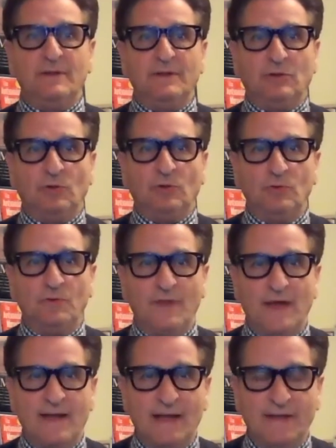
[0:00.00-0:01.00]

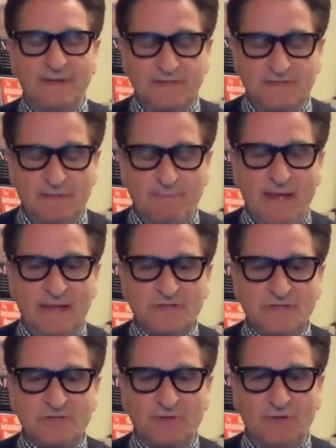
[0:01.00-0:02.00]
glutathione is the
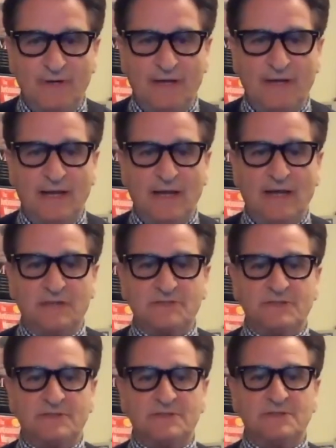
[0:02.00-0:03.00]
master
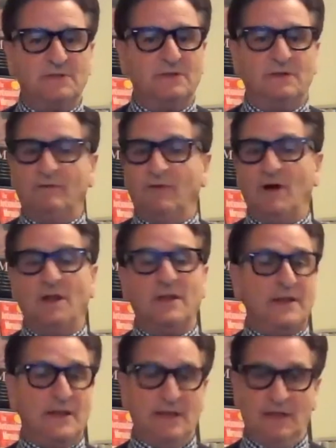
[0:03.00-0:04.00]
antioxidants of all
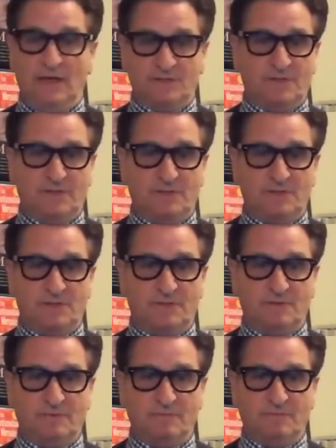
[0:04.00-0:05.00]
antioxidants.